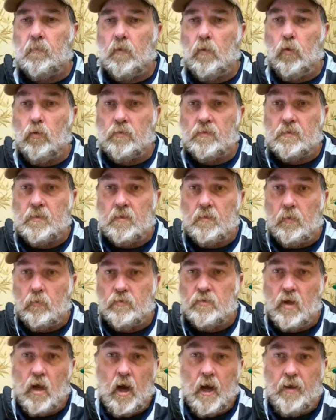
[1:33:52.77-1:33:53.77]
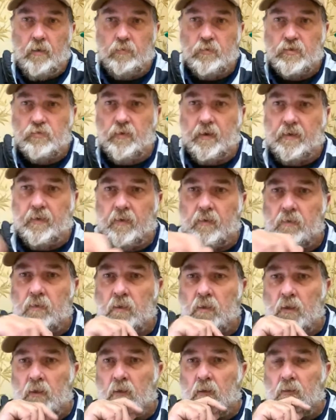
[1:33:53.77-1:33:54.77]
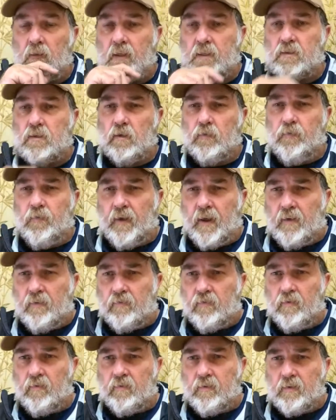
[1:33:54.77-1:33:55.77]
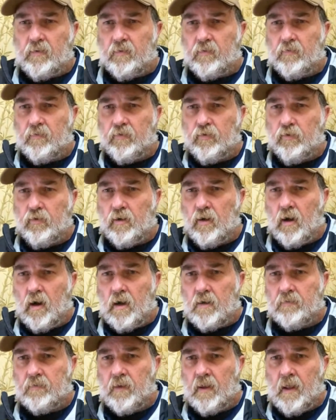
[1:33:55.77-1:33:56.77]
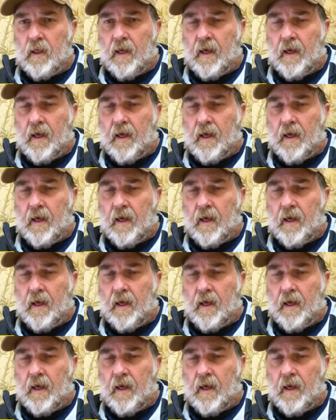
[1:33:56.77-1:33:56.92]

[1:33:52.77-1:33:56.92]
or tighter or stricter. Let's not forget it's usually just 2 guys